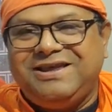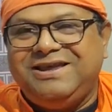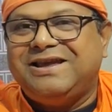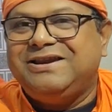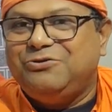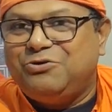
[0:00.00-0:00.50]

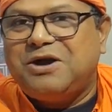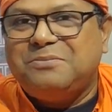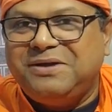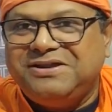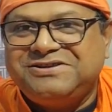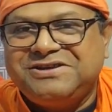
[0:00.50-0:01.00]
Here yoga
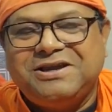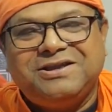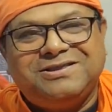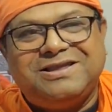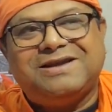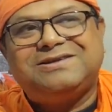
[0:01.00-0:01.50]
means
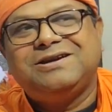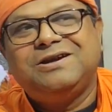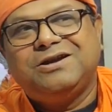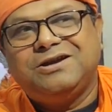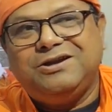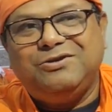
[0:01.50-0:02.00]
that,
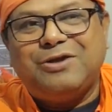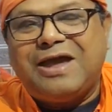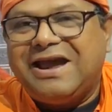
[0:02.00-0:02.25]
you know,